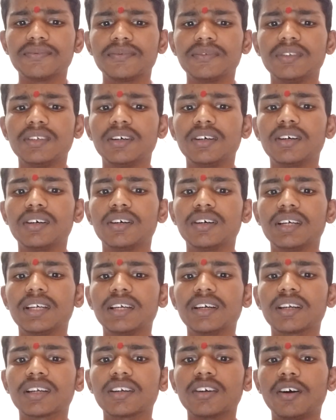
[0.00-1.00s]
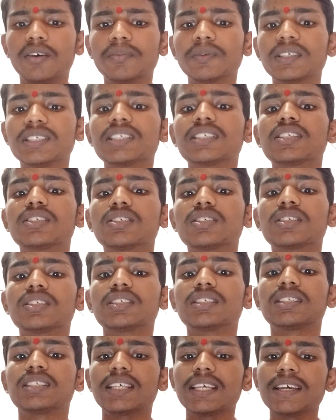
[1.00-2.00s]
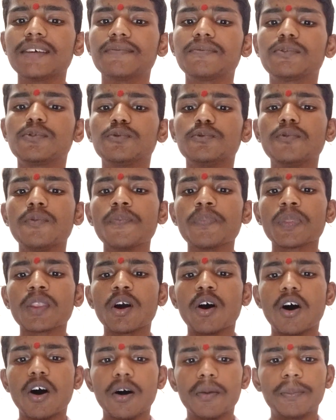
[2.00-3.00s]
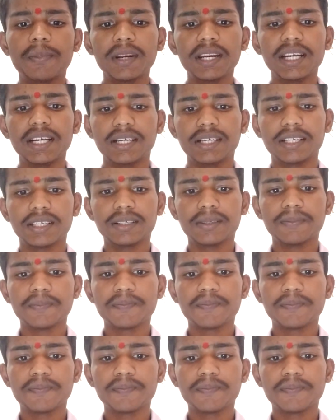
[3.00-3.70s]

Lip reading: the aircraft is safe to operate.